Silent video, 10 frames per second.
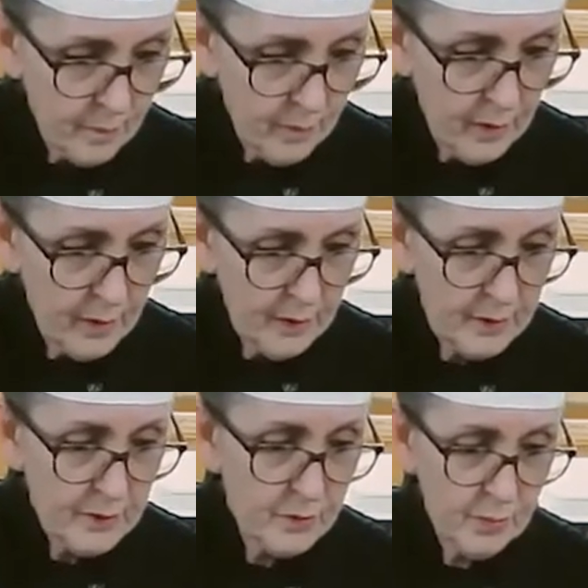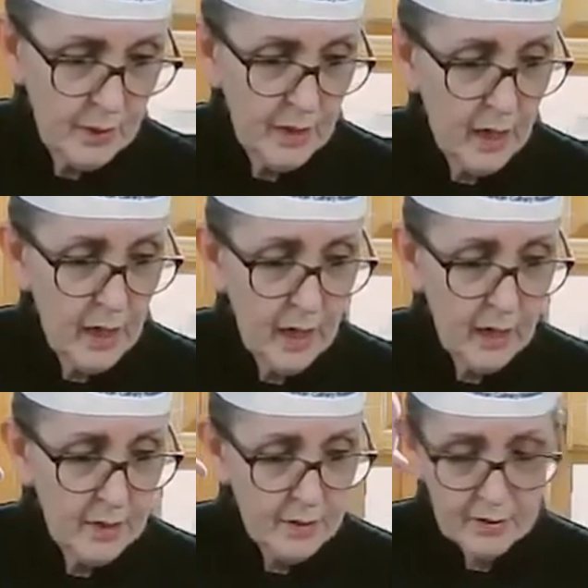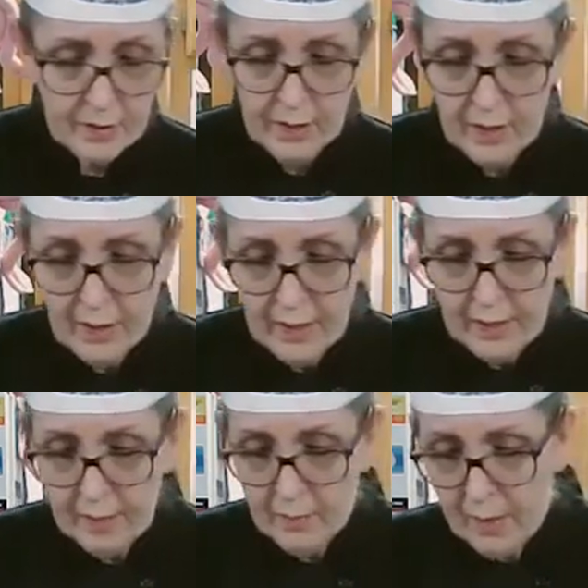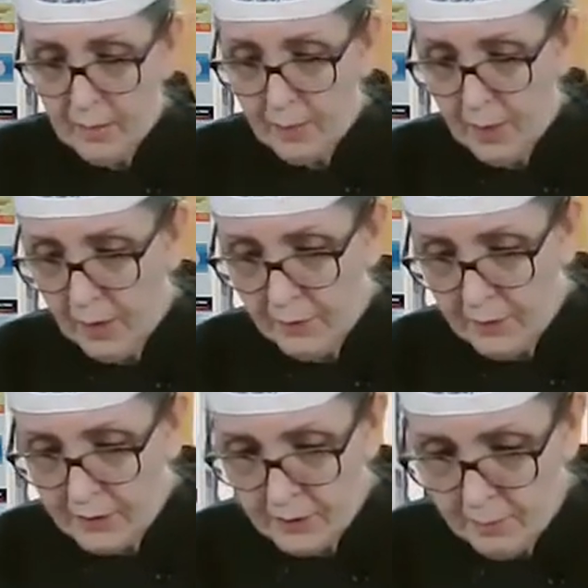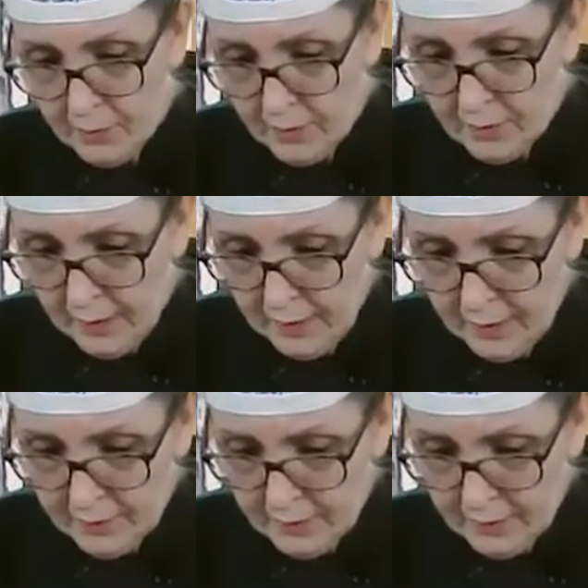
this is really hot, and I'm probably fixing to burn the hound out of